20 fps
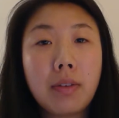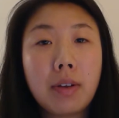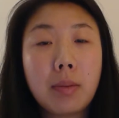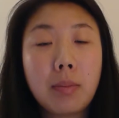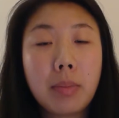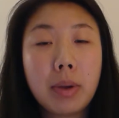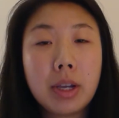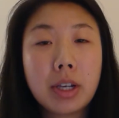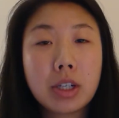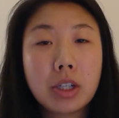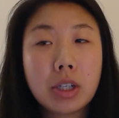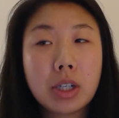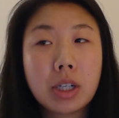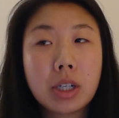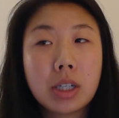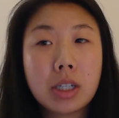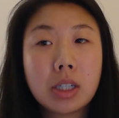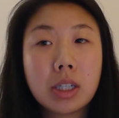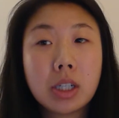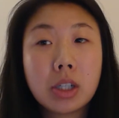
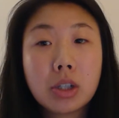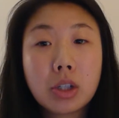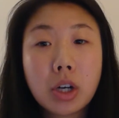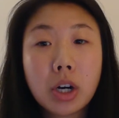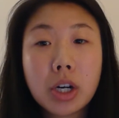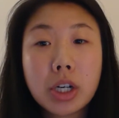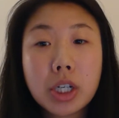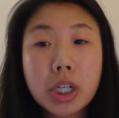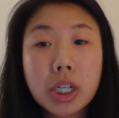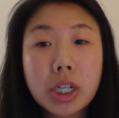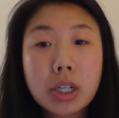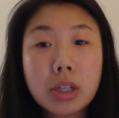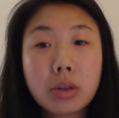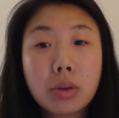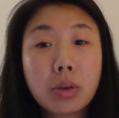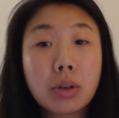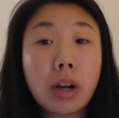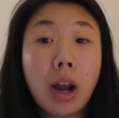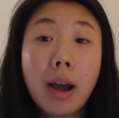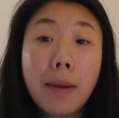inpatient discharges
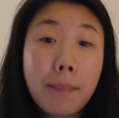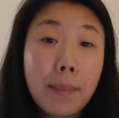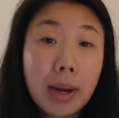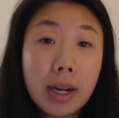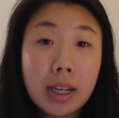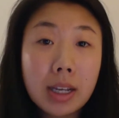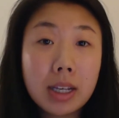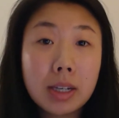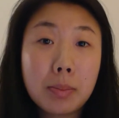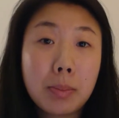or not many